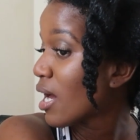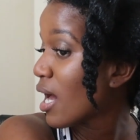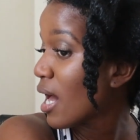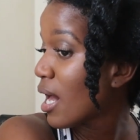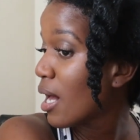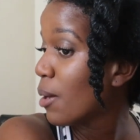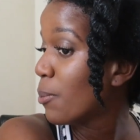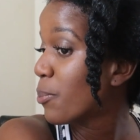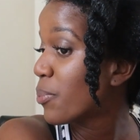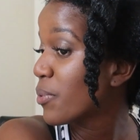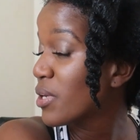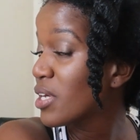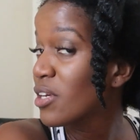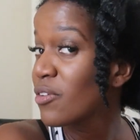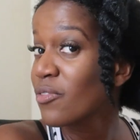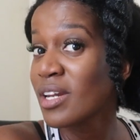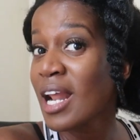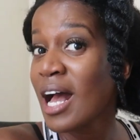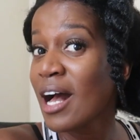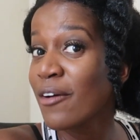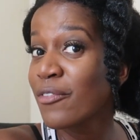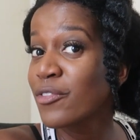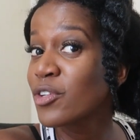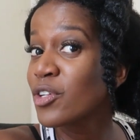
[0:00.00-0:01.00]
up
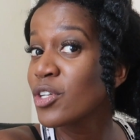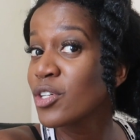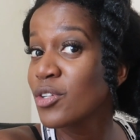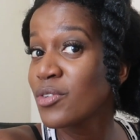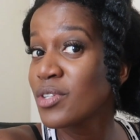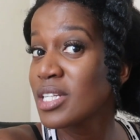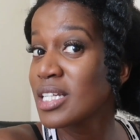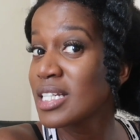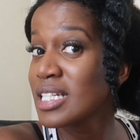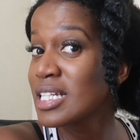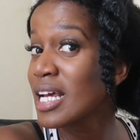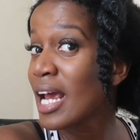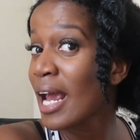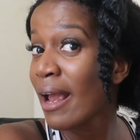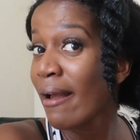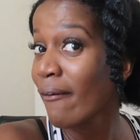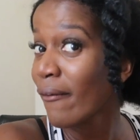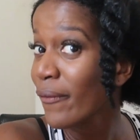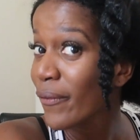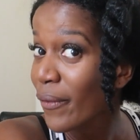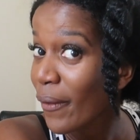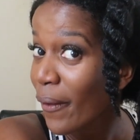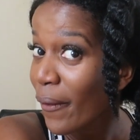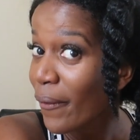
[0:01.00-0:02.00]
even after you
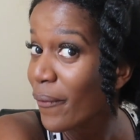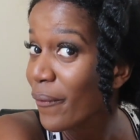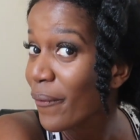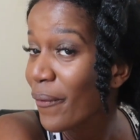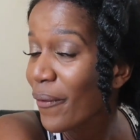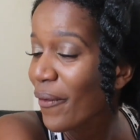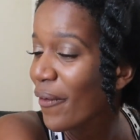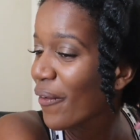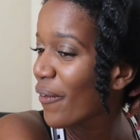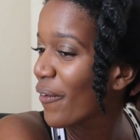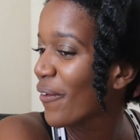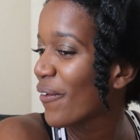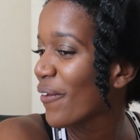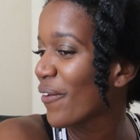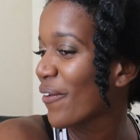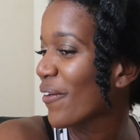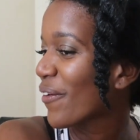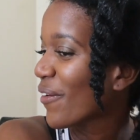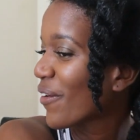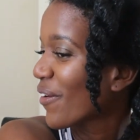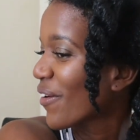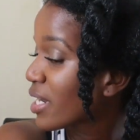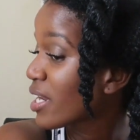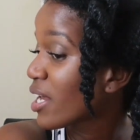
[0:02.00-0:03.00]
detangled
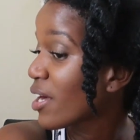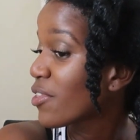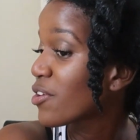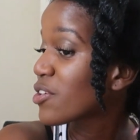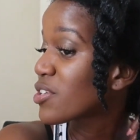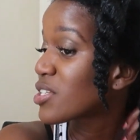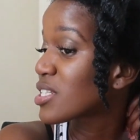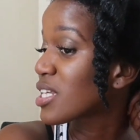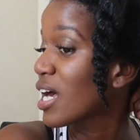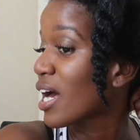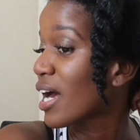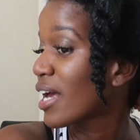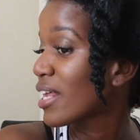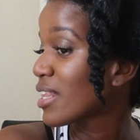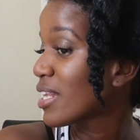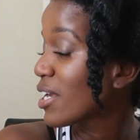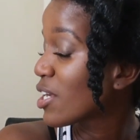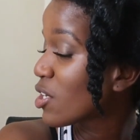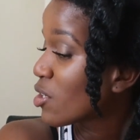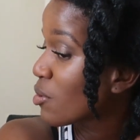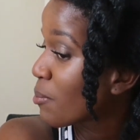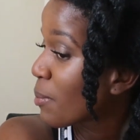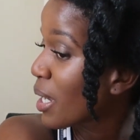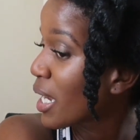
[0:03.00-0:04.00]
it. Another sign
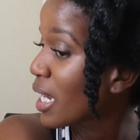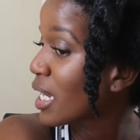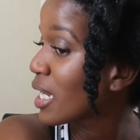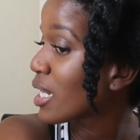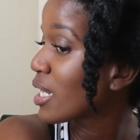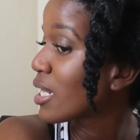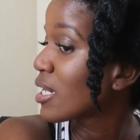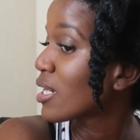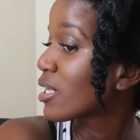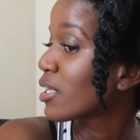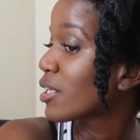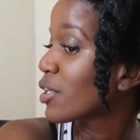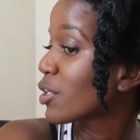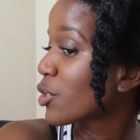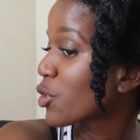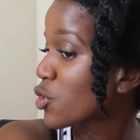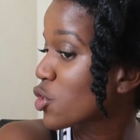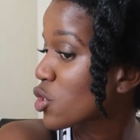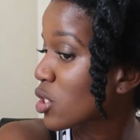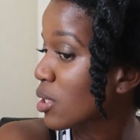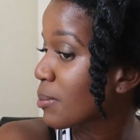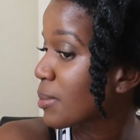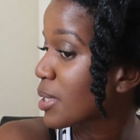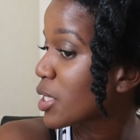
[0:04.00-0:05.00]
that you may need a little
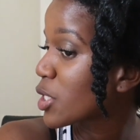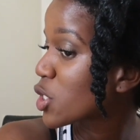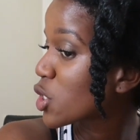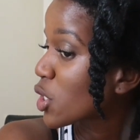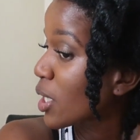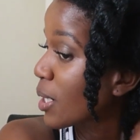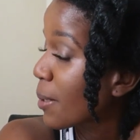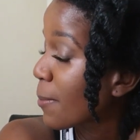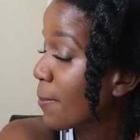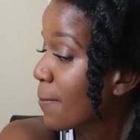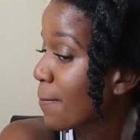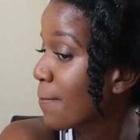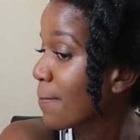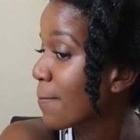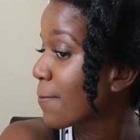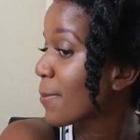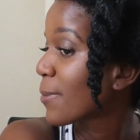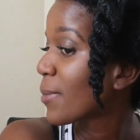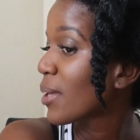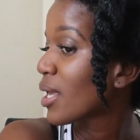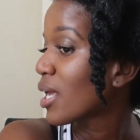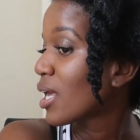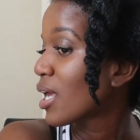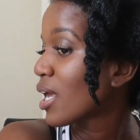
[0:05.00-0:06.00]
trimmy trim
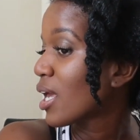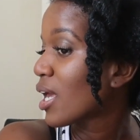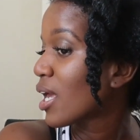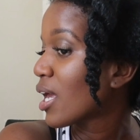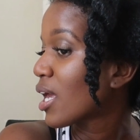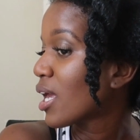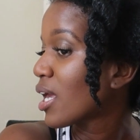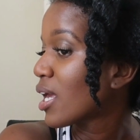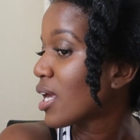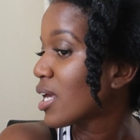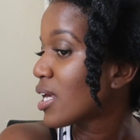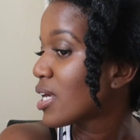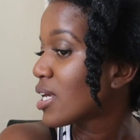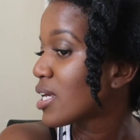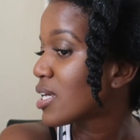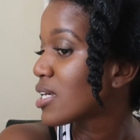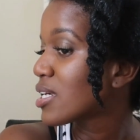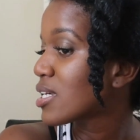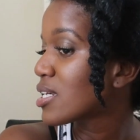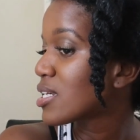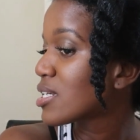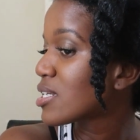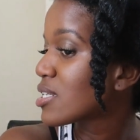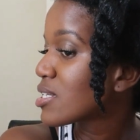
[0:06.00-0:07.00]

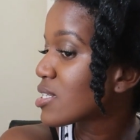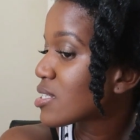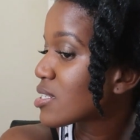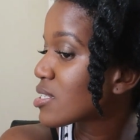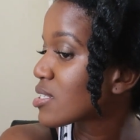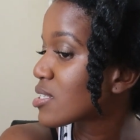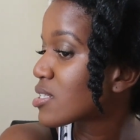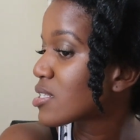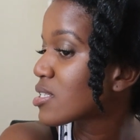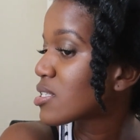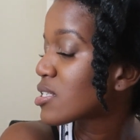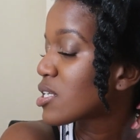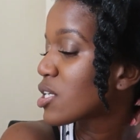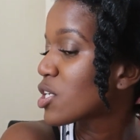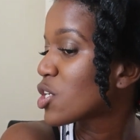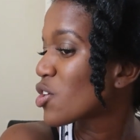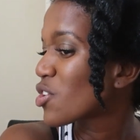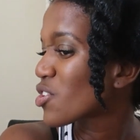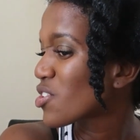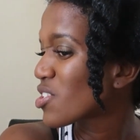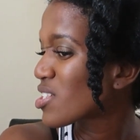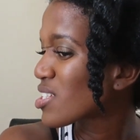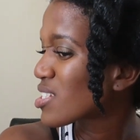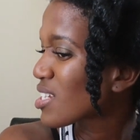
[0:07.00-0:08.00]
is
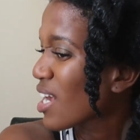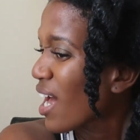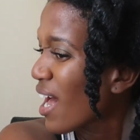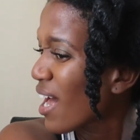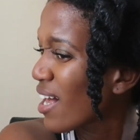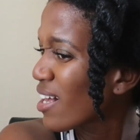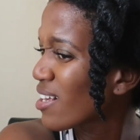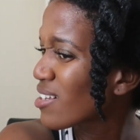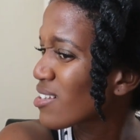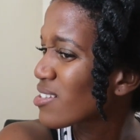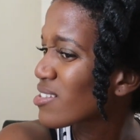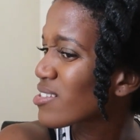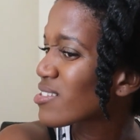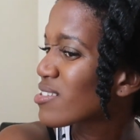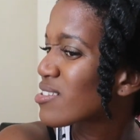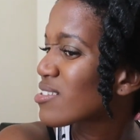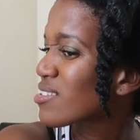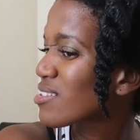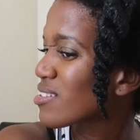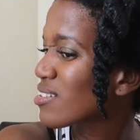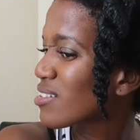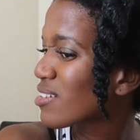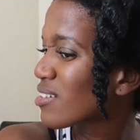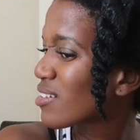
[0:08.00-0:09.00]
your
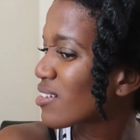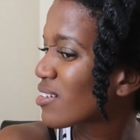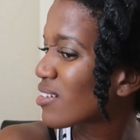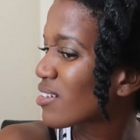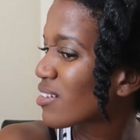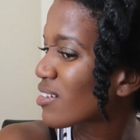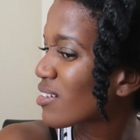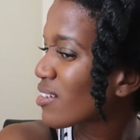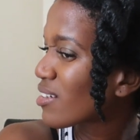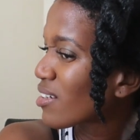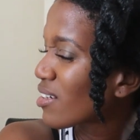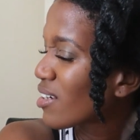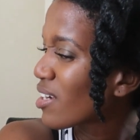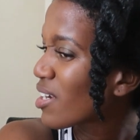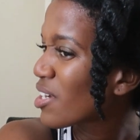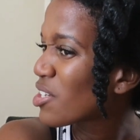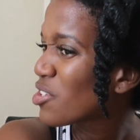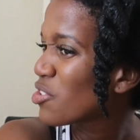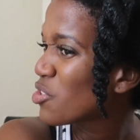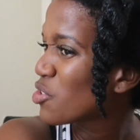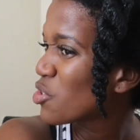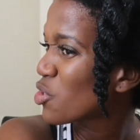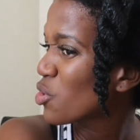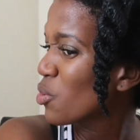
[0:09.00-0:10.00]
styles.
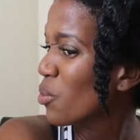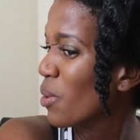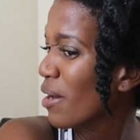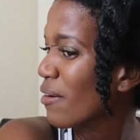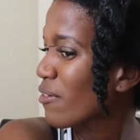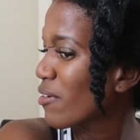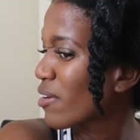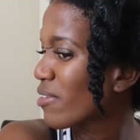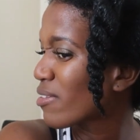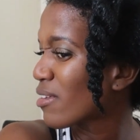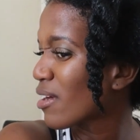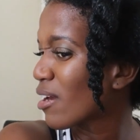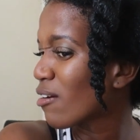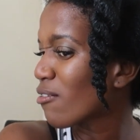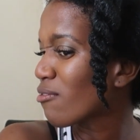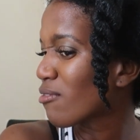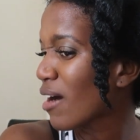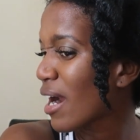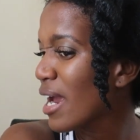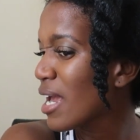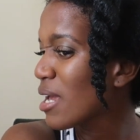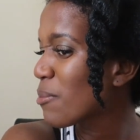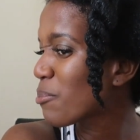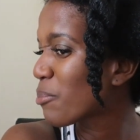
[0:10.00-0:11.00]
You do everything
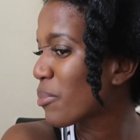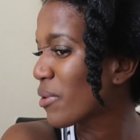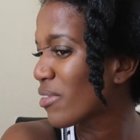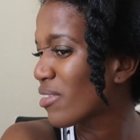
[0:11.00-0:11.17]
right,